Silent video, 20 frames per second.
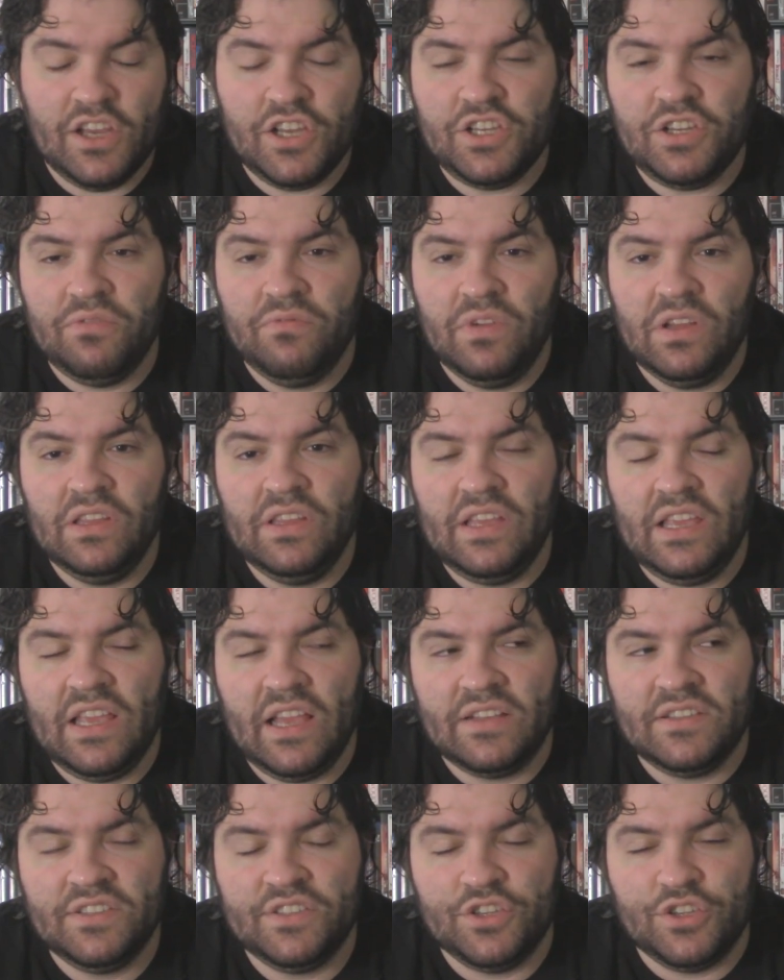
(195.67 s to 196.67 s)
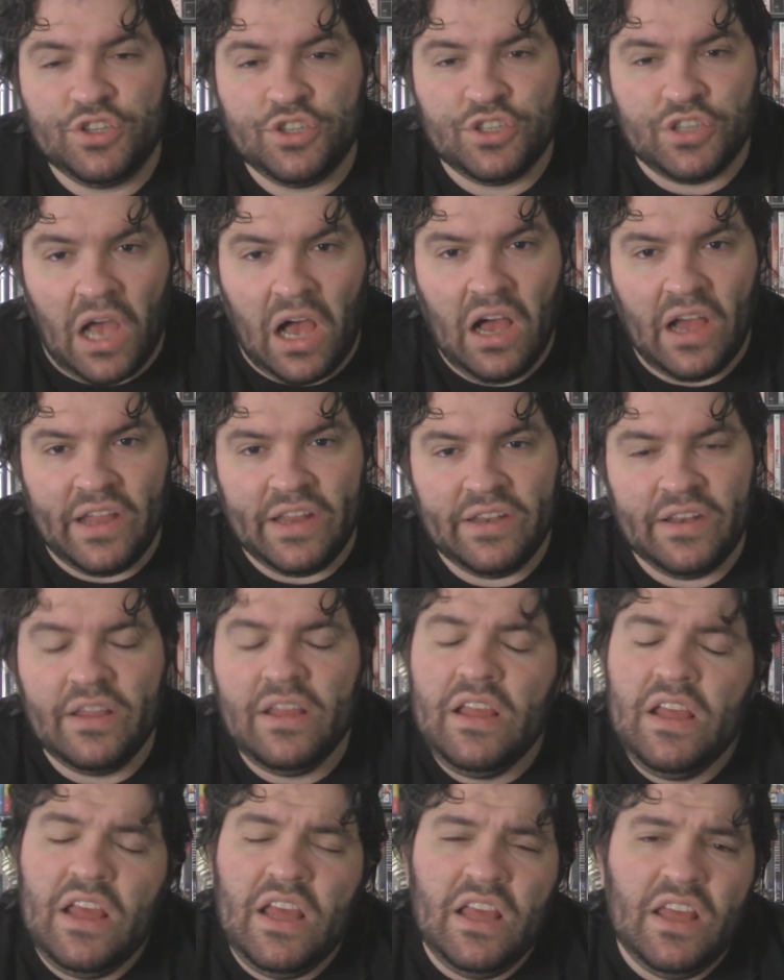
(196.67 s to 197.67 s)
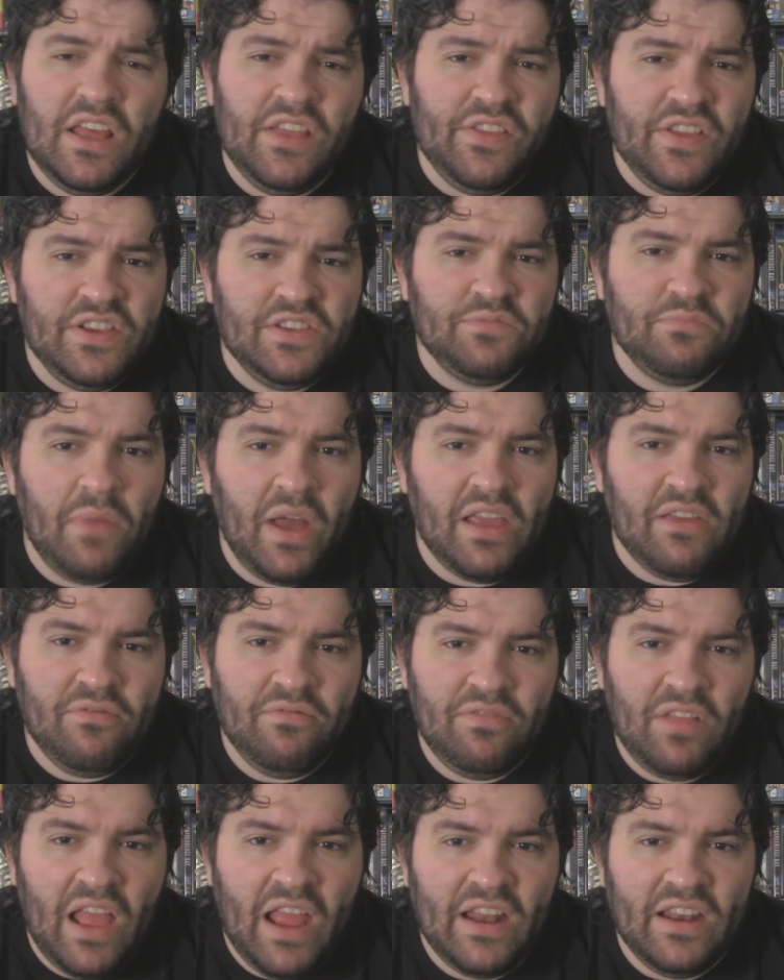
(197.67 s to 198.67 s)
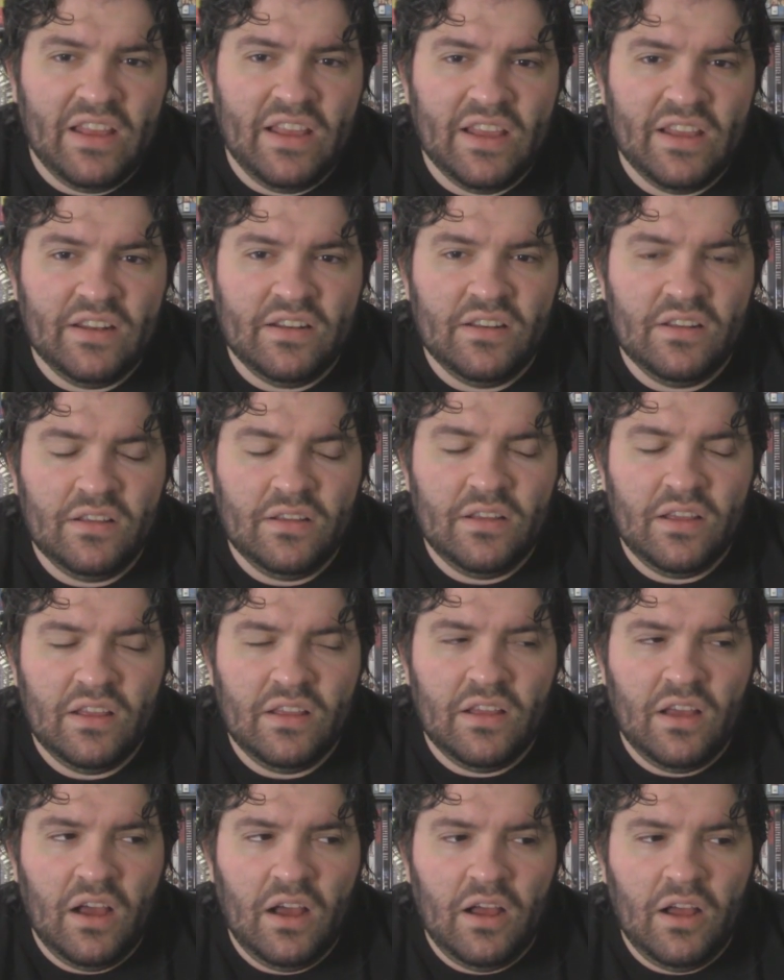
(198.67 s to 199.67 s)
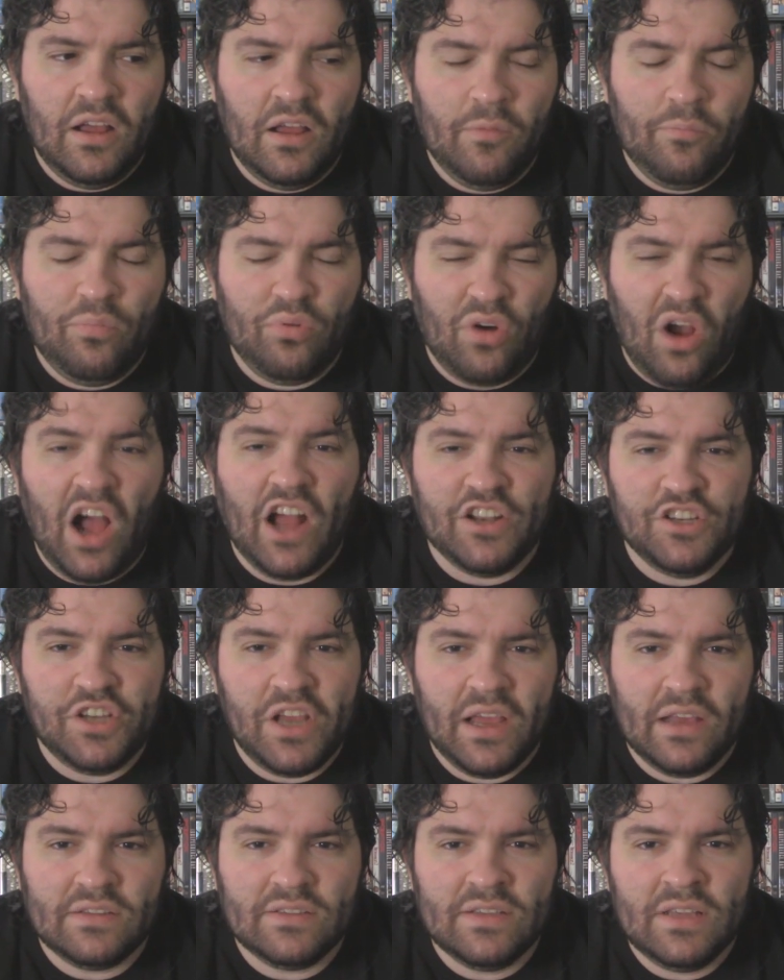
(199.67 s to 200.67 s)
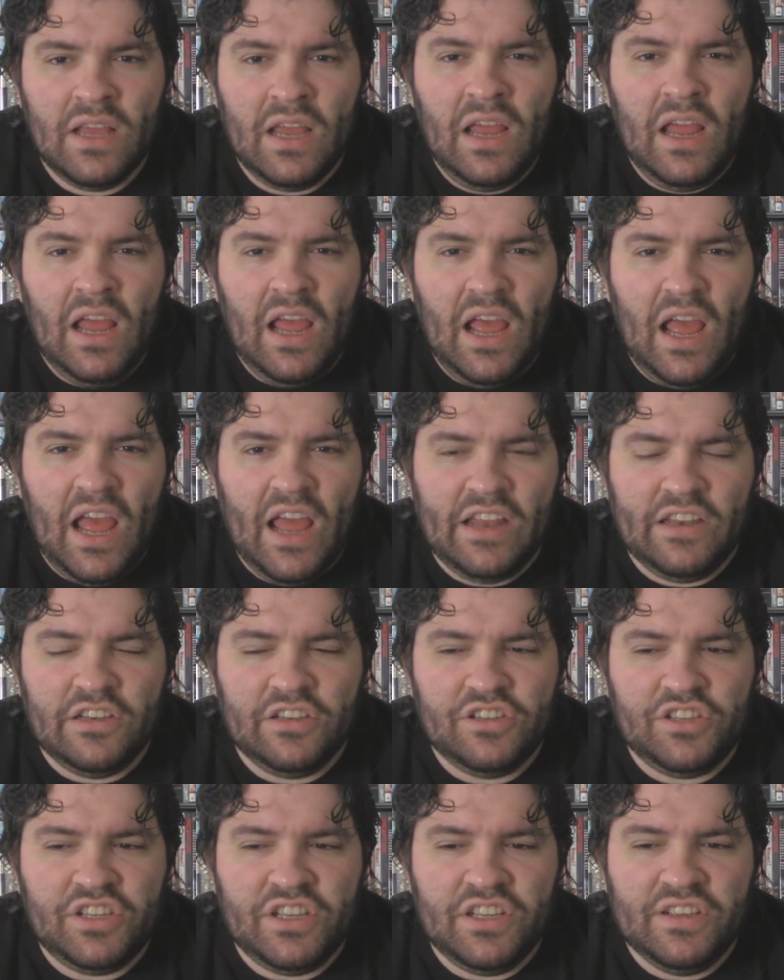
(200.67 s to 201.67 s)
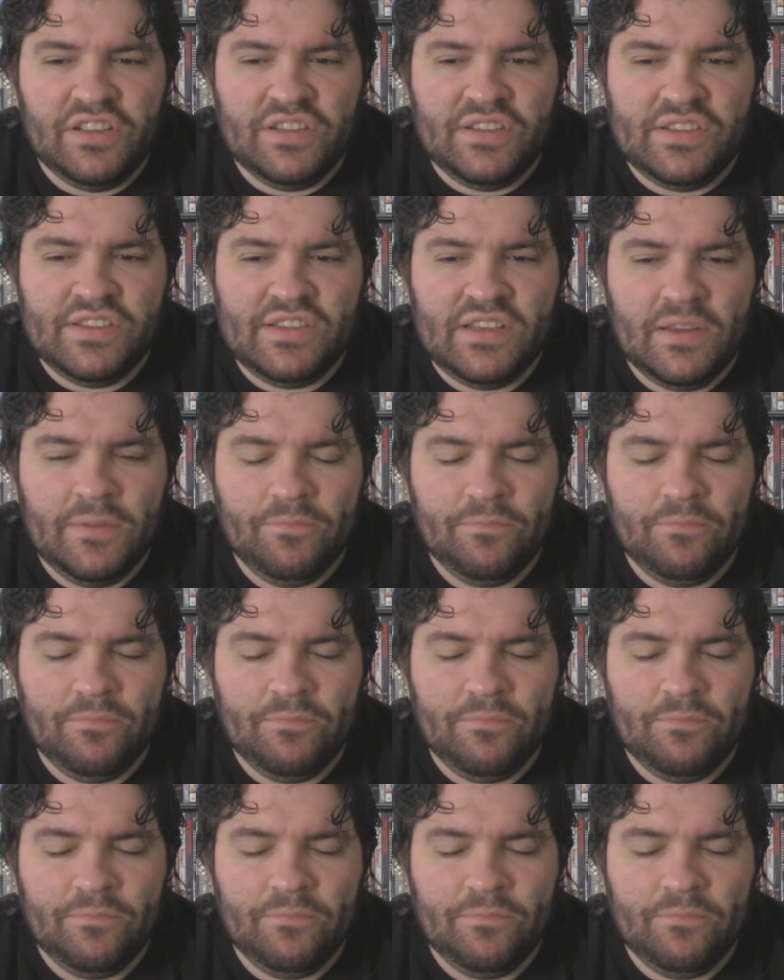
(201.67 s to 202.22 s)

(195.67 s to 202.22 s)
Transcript: She really gets to shine in these Mike Flanagan projects and she is